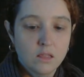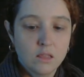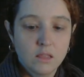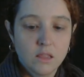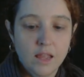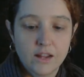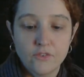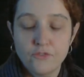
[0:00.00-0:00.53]

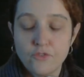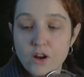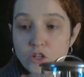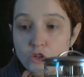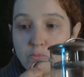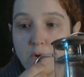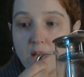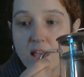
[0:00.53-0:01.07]
like a
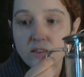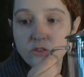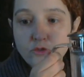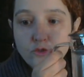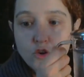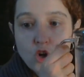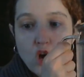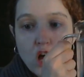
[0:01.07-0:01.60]
French press
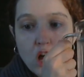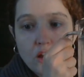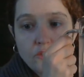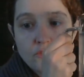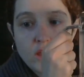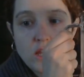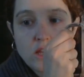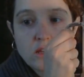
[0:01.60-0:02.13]
for
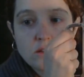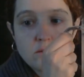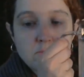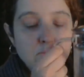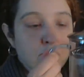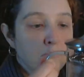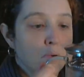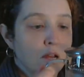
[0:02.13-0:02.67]
coffee
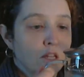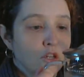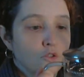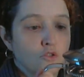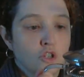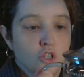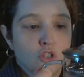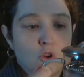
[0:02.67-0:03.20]
but you
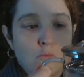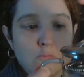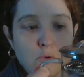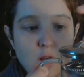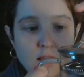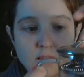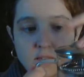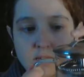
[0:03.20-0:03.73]
just don't
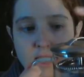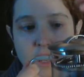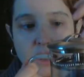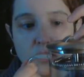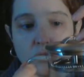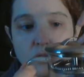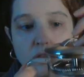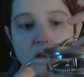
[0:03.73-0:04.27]
press
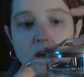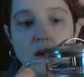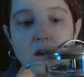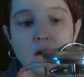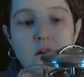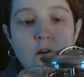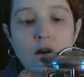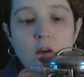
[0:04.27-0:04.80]
down
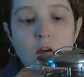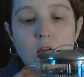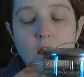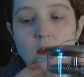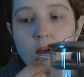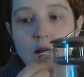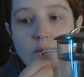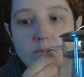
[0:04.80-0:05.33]
the
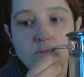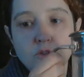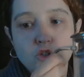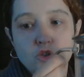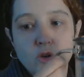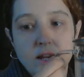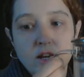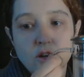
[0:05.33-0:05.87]
um,
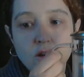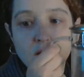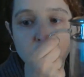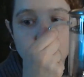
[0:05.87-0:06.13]
strainer and